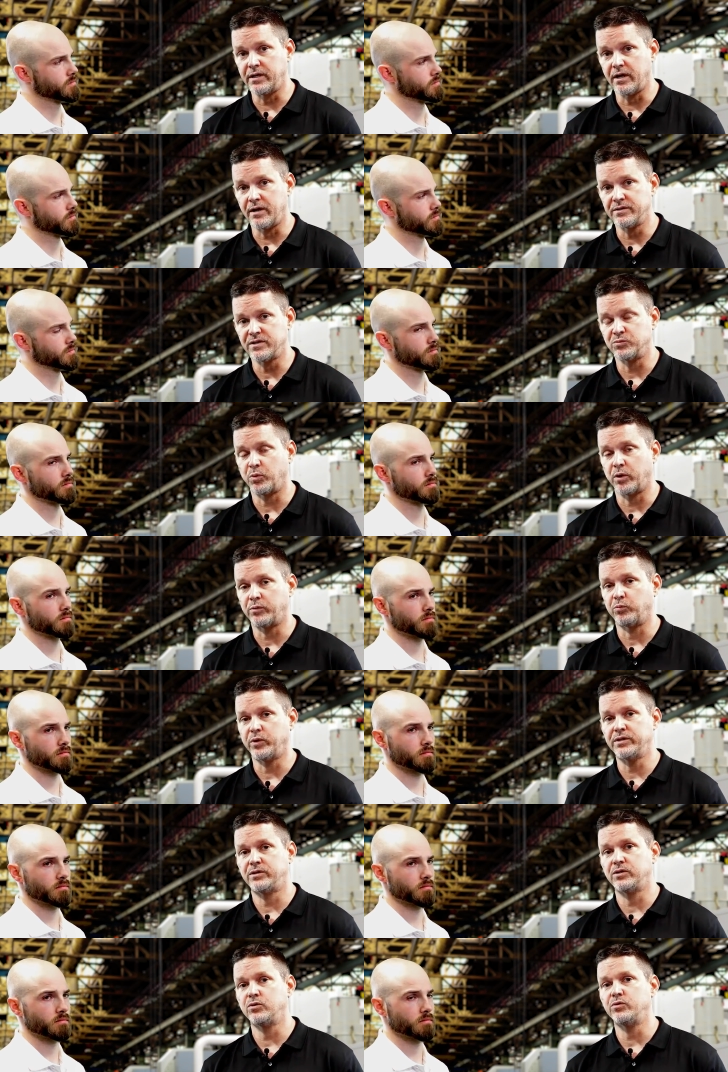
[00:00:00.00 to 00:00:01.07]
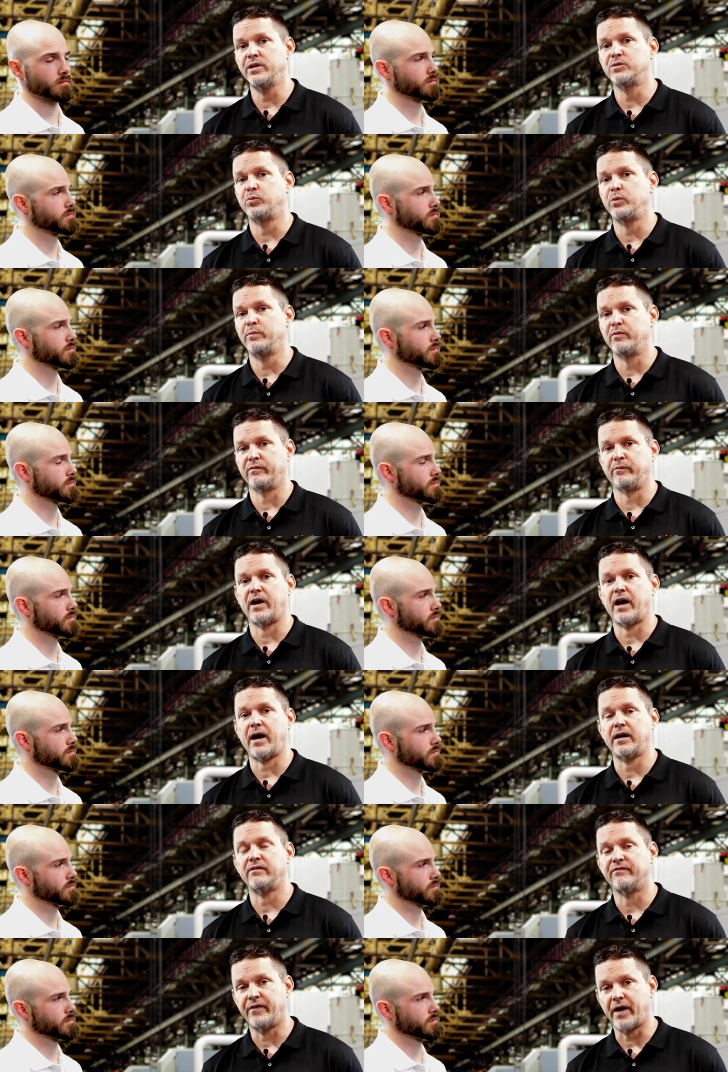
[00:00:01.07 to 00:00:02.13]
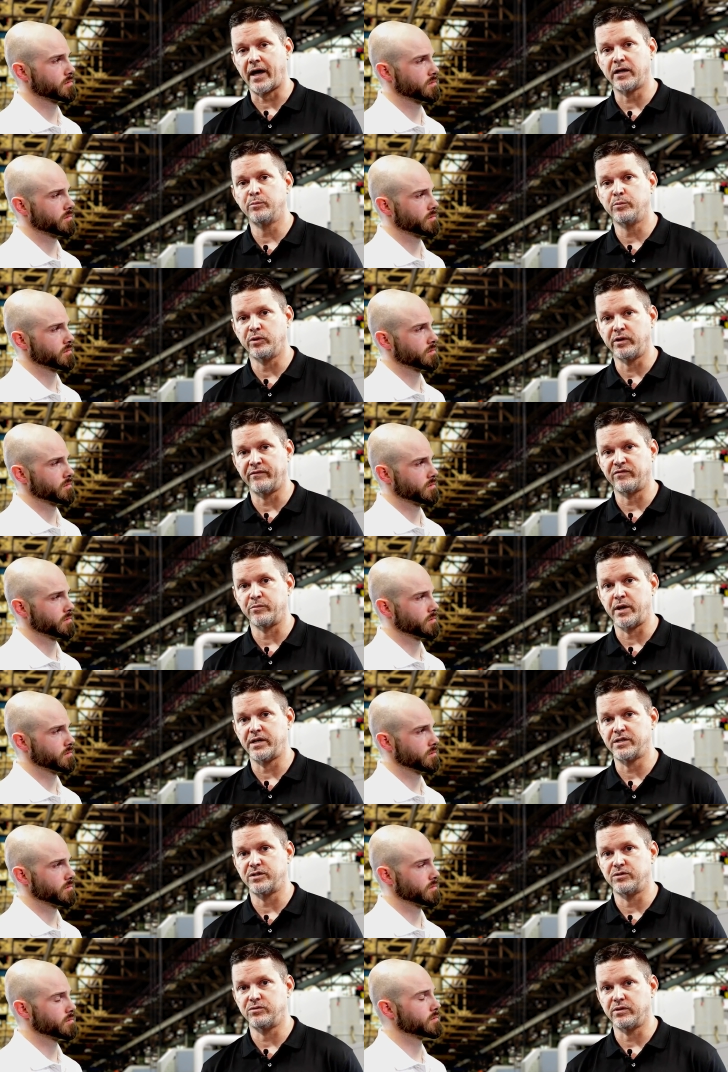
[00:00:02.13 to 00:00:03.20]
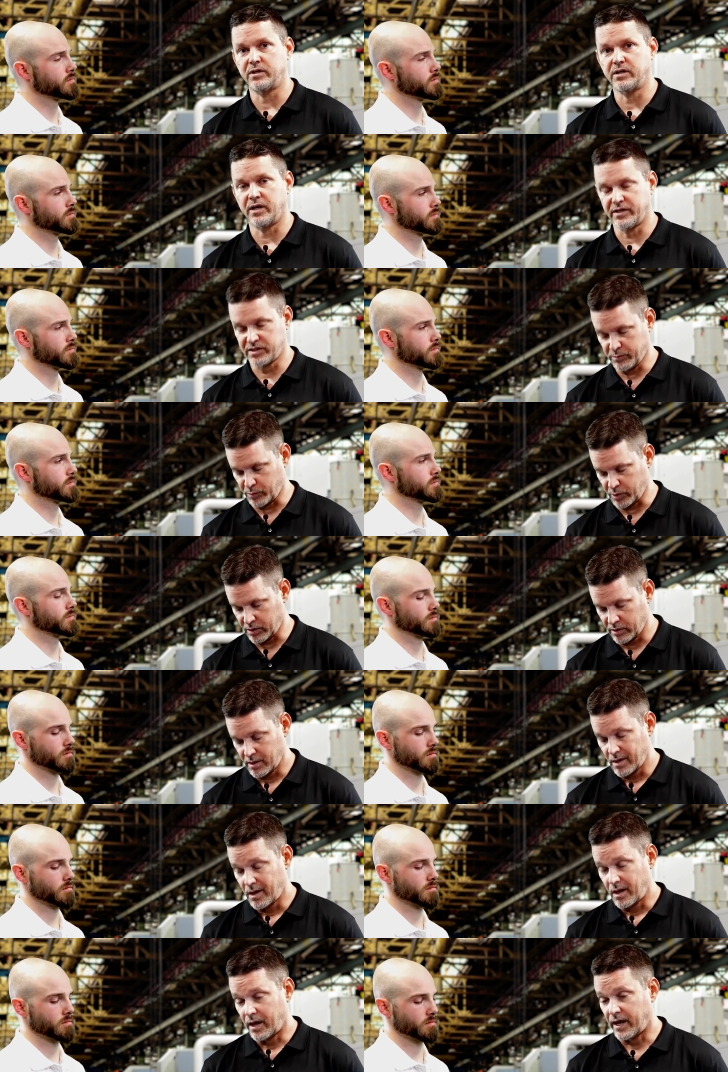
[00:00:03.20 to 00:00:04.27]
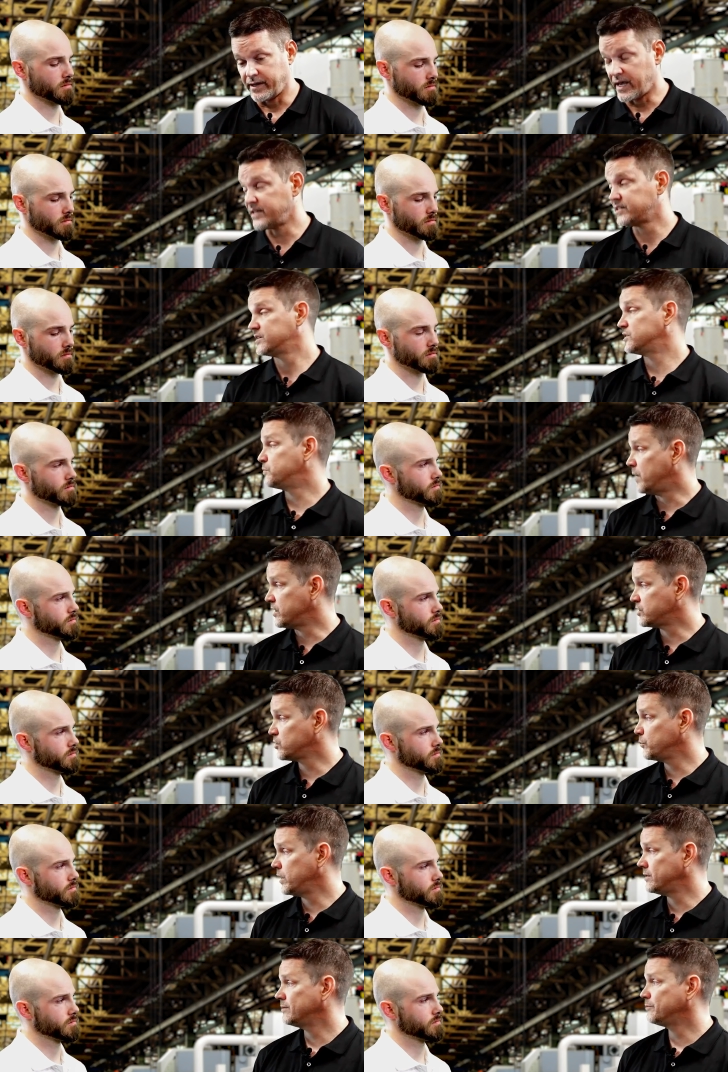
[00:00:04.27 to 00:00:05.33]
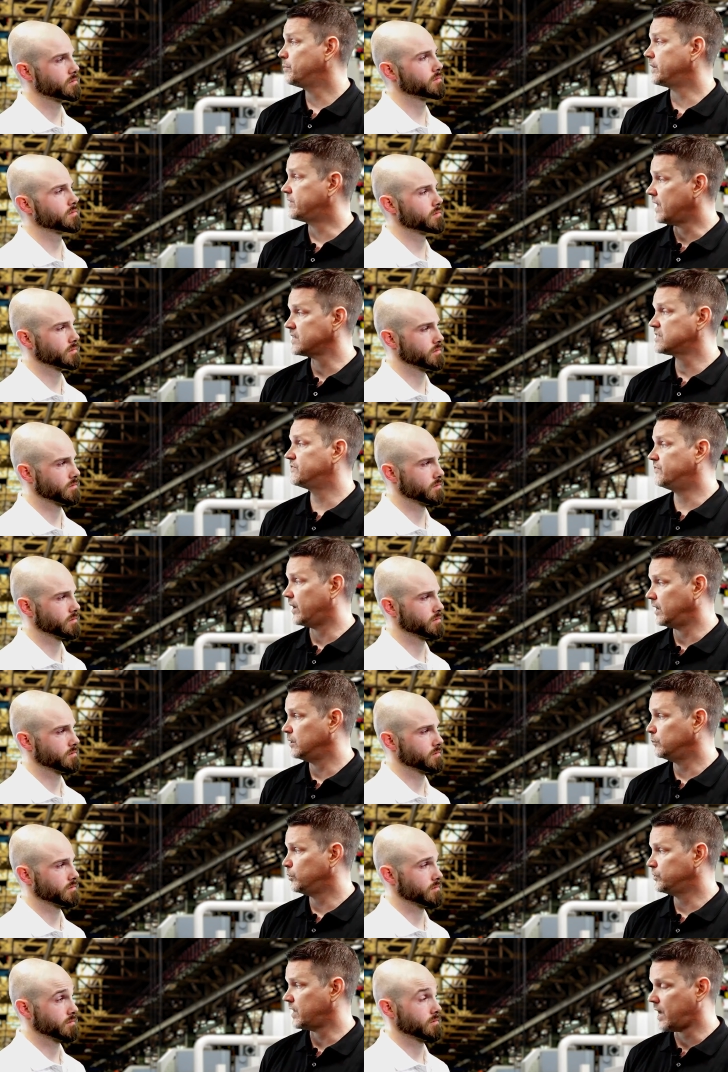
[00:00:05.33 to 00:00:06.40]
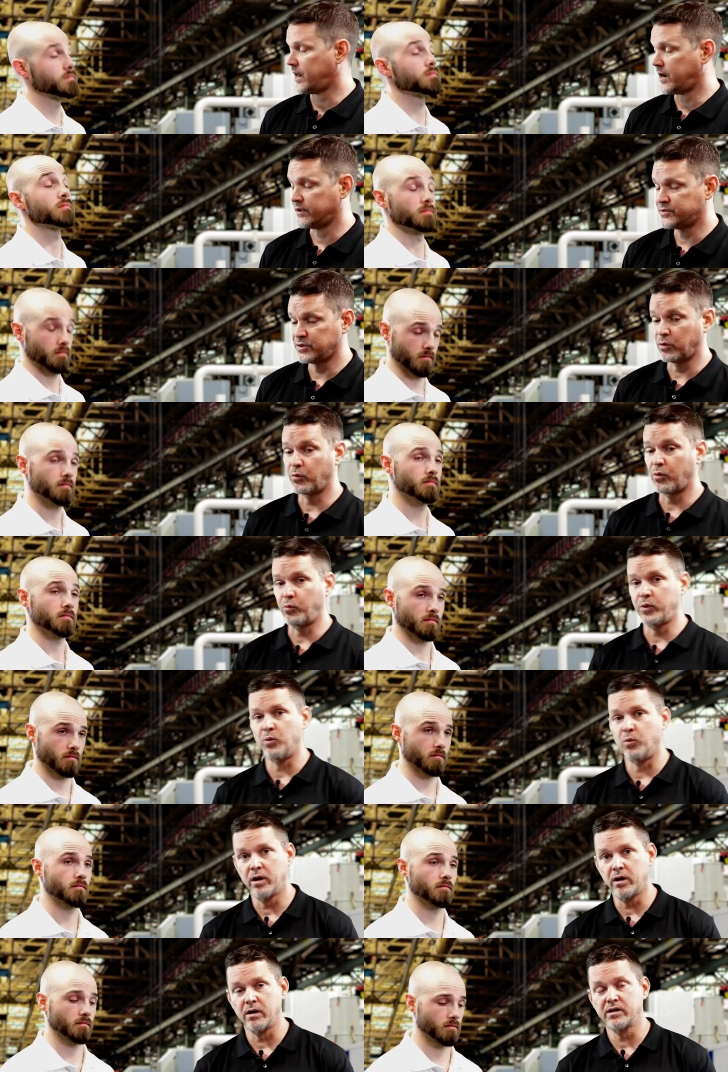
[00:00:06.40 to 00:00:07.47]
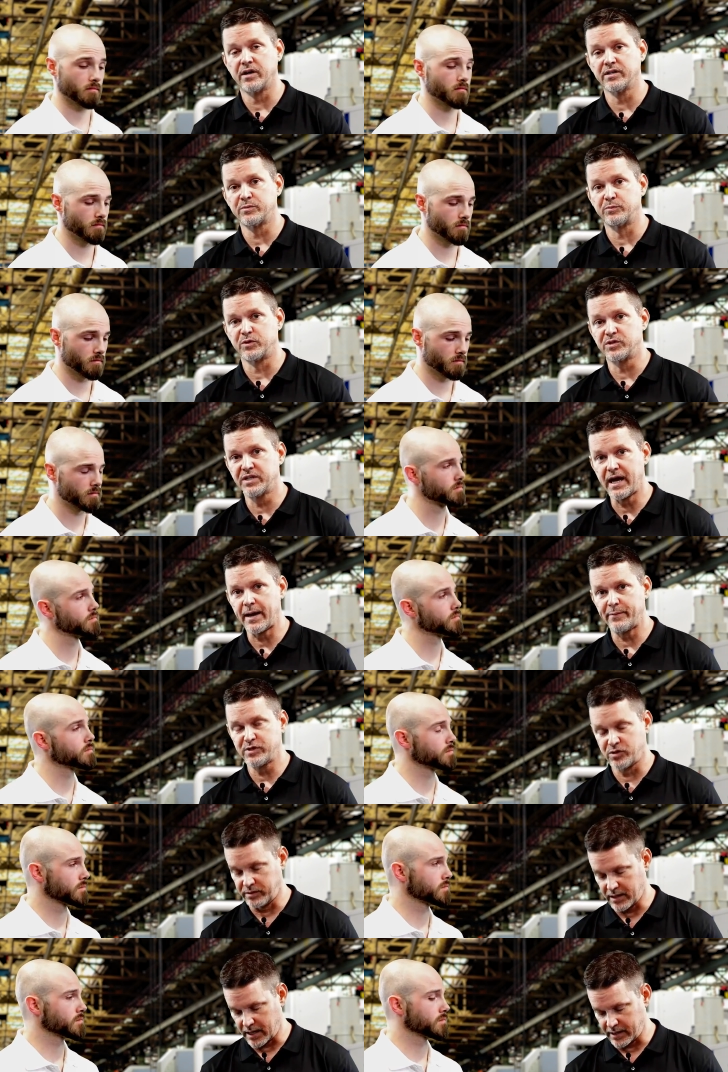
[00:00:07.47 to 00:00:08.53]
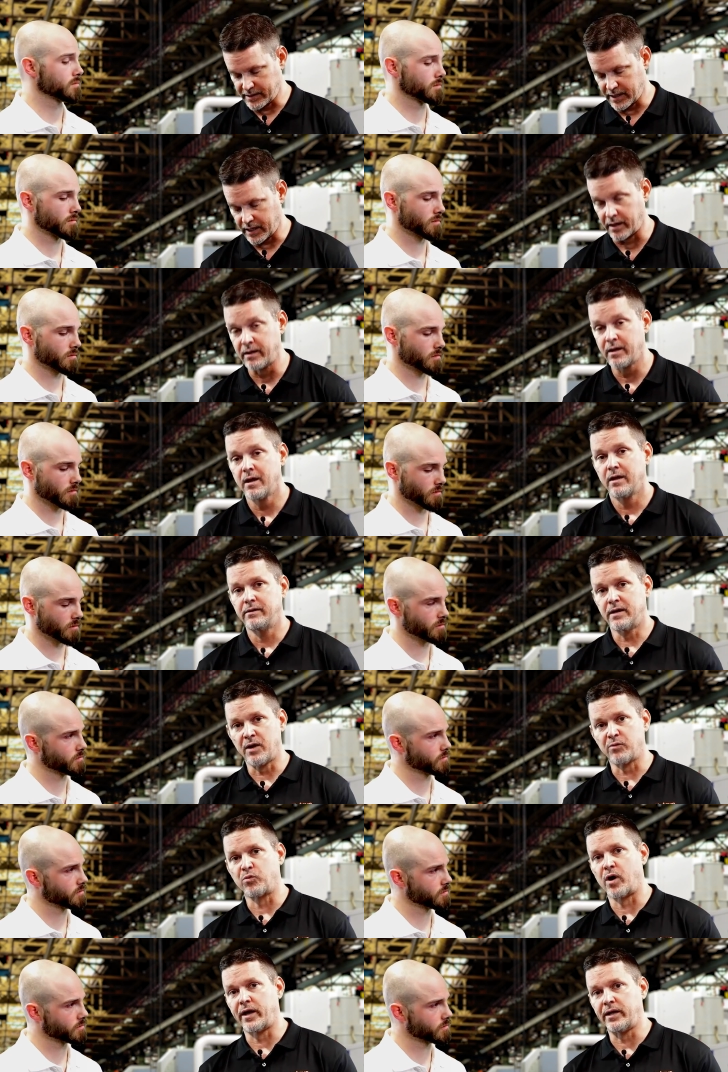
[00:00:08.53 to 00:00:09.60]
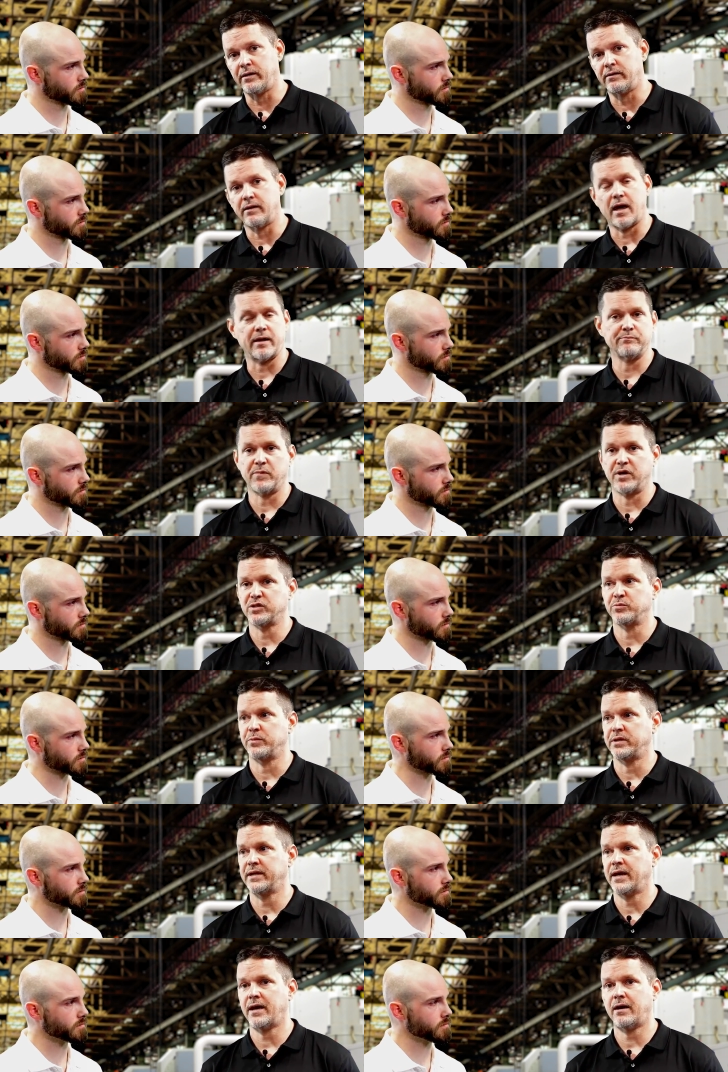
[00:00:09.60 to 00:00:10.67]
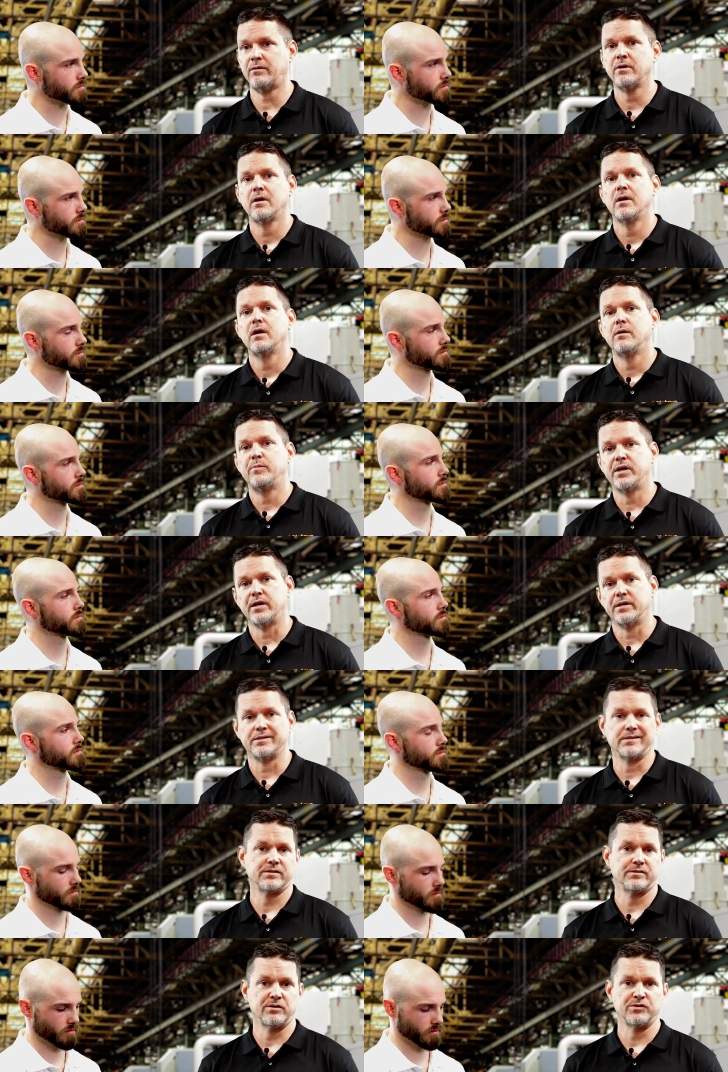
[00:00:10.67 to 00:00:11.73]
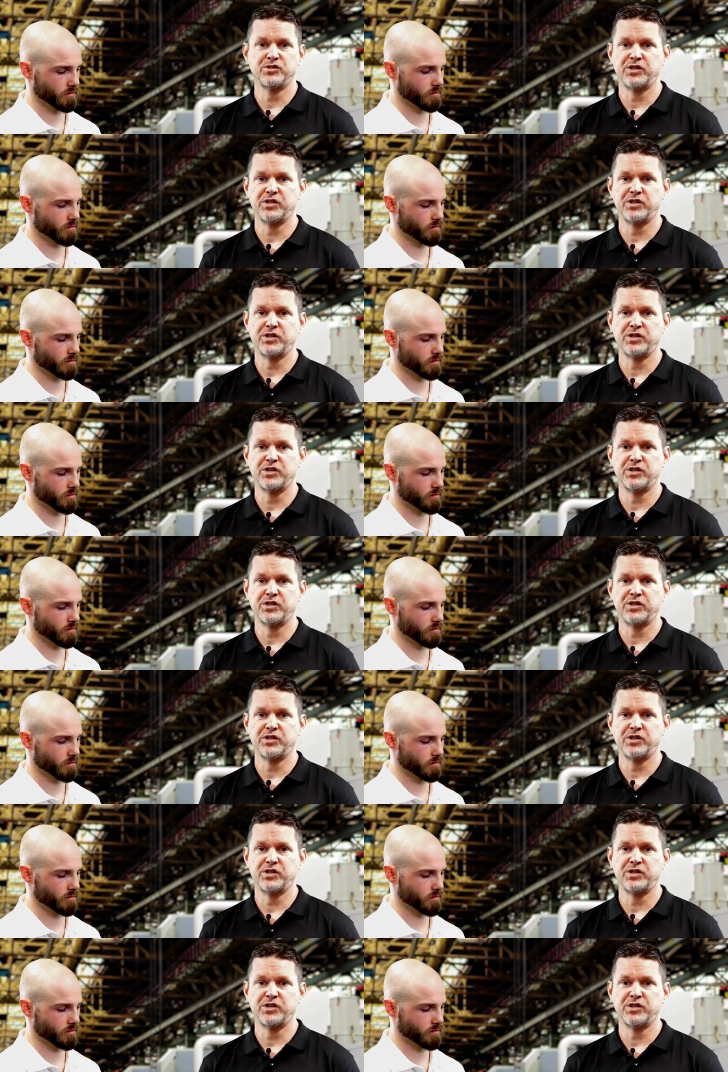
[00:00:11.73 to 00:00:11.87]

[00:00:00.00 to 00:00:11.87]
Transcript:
Speaker 1: does, is what we do is we provide valuable information to the customer. Yes, it's measurement, but that's valuable data. So we want our customers capturing that data, not writing that measurement down because it's there's